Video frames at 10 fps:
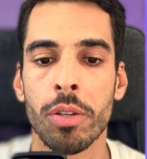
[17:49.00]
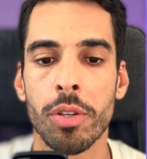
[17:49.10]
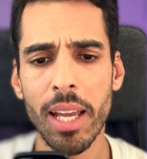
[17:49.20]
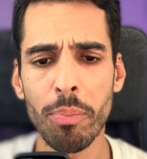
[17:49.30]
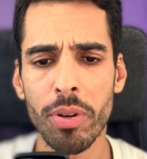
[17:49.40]

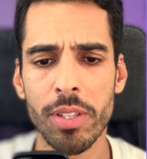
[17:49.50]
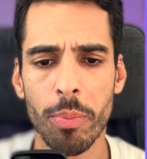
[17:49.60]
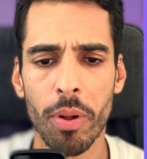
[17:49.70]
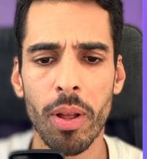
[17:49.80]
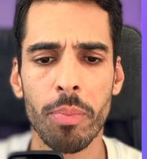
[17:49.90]
Same
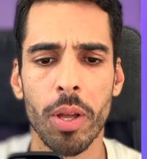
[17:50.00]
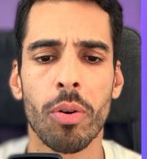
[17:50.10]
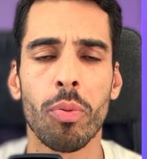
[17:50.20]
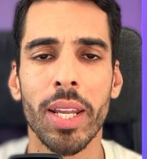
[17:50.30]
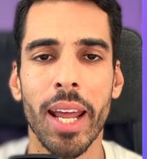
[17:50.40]
principle, I'm
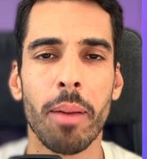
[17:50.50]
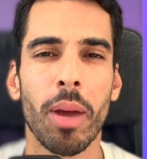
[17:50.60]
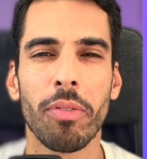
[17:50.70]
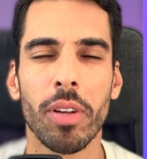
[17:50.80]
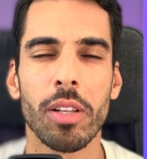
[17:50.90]
going to rename
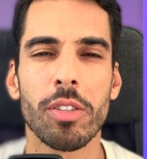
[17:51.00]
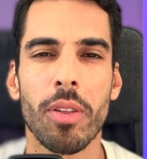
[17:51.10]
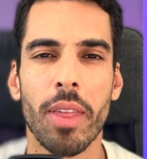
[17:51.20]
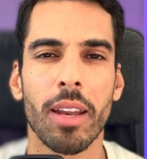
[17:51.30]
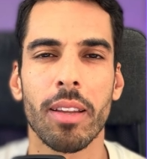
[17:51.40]
my fields
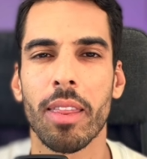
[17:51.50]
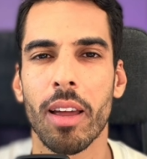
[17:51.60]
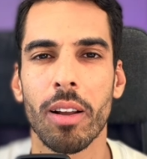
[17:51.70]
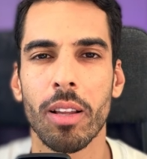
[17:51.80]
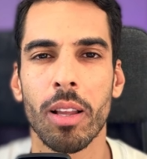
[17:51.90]
so that
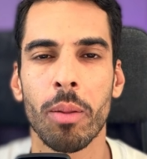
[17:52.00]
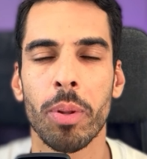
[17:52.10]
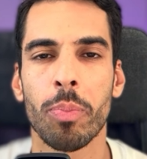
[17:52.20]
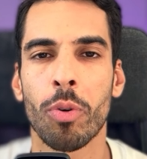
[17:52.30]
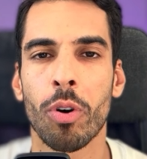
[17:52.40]
they're a little
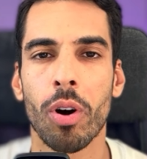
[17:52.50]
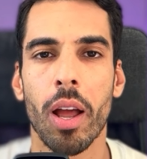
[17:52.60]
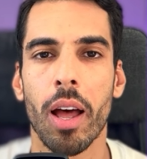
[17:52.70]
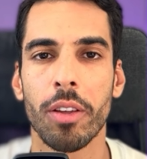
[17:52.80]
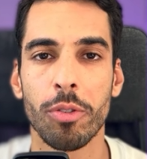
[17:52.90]
bit
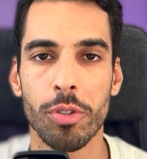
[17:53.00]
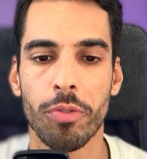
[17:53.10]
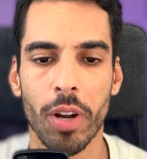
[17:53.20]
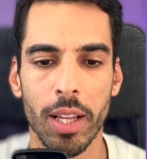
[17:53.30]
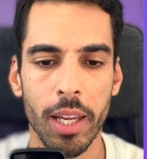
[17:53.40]
more
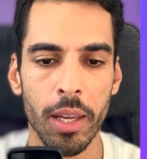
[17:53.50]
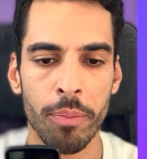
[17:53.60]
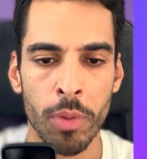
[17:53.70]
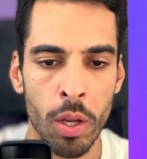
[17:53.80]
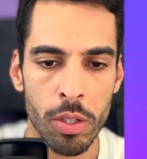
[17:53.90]
user-friendly.
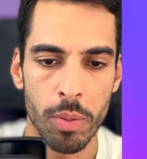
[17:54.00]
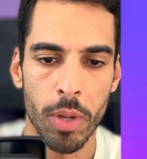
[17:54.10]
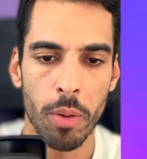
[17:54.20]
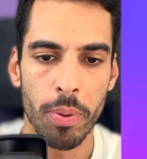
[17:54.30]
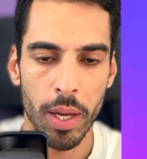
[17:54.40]
So
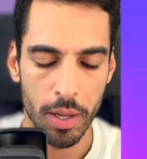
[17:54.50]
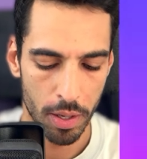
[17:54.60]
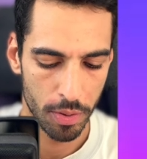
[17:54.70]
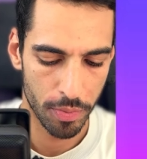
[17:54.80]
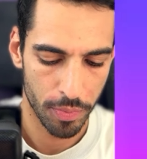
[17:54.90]
I'm going to
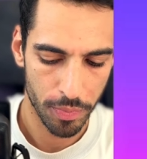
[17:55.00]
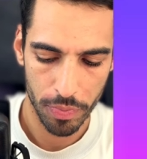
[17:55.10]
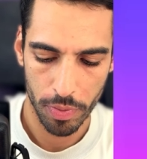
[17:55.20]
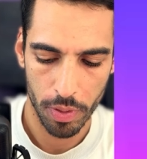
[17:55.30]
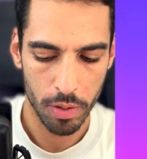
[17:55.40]
pick
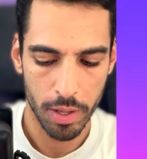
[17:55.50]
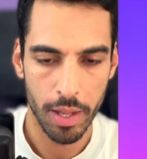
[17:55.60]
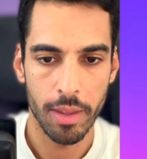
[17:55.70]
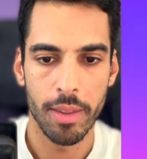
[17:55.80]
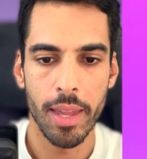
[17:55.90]

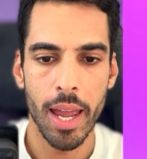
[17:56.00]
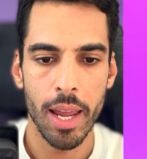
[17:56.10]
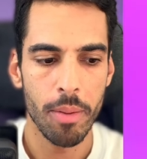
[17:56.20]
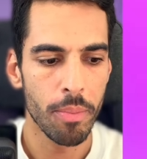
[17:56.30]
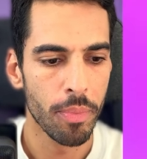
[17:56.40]
content
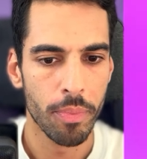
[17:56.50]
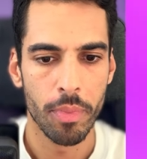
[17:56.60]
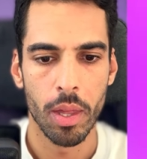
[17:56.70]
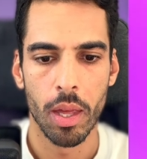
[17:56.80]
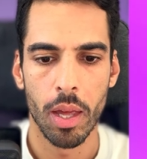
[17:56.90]
name,
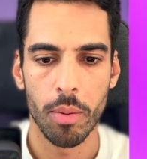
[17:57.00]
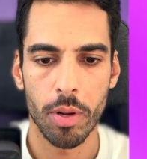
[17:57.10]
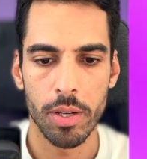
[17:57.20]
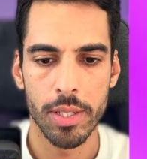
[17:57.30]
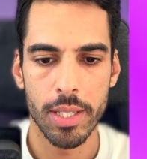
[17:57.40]

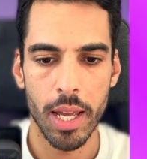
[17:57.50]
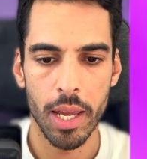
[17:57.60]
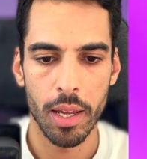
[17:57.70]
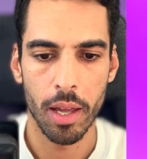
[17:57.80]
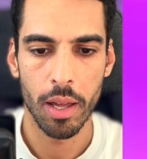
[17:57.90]
I'm going to
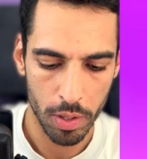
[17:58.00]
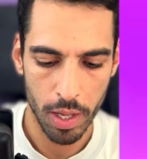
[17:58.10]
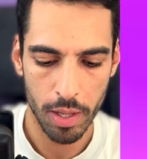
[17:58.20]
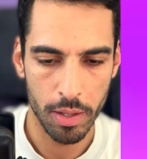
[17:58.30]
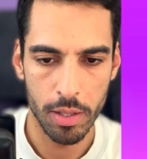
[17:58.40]
say
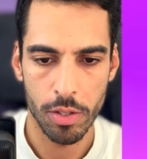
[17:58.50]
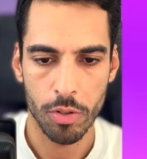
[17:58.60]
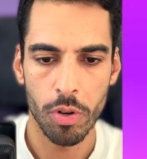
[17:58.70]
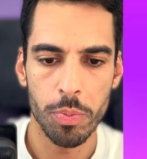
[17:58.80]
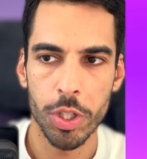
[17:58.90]
content
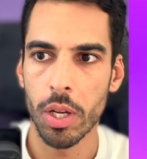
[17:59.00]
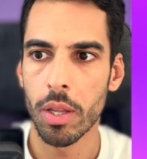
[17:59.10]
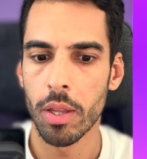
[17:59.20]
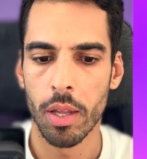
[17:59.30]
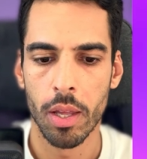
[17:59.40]

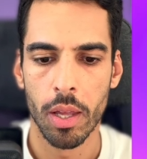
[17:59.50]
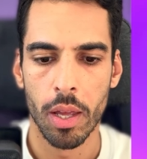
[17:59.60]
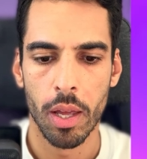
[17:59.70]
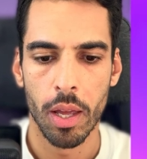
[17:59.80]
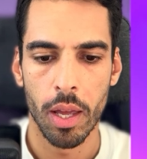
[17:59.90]
description,
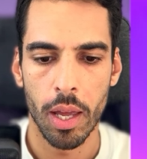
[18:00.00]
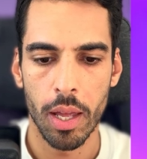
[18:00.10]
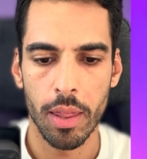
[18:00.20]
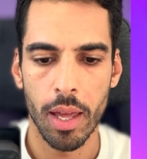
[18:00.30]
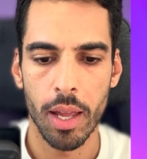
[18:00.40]

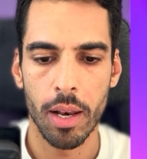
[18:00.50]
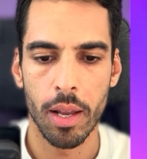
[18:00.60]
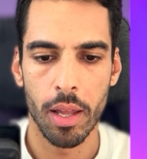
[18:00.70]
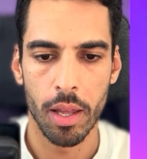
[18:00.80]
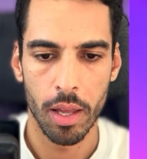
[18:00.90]
and then